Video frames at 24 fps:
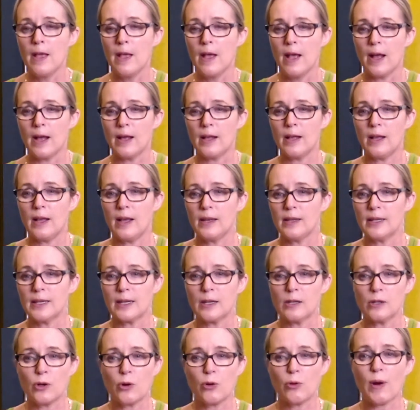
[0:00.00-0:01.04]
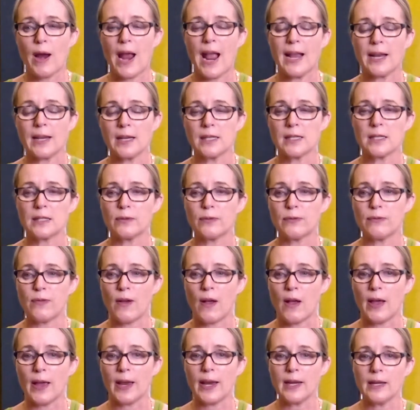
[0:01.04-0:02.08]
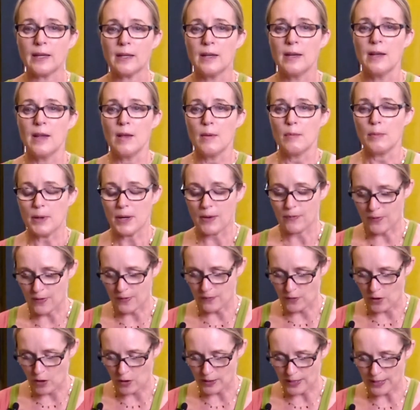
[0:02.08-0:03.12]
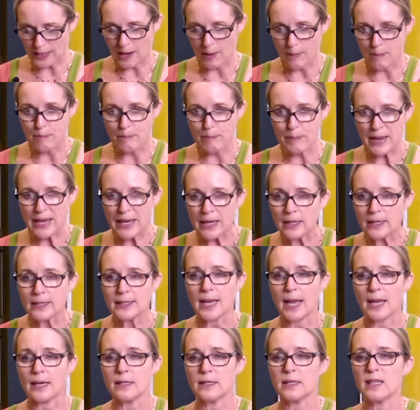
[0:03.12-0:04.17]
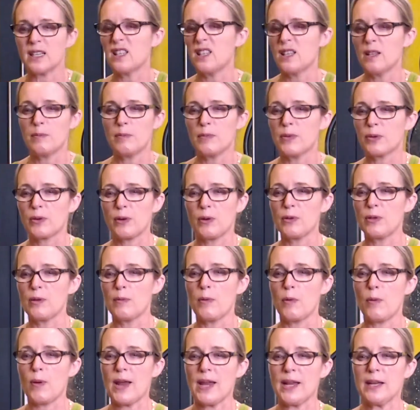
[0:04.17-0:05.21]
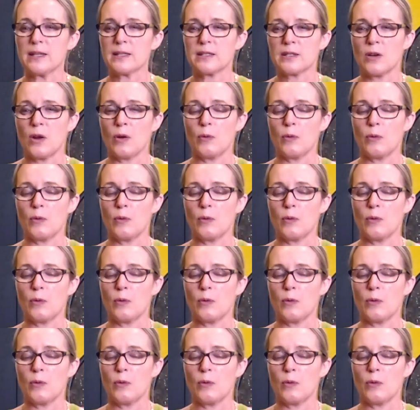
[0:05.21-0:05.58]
A little crack is fine, but if they've got like a big dent in them, throw them away. It's not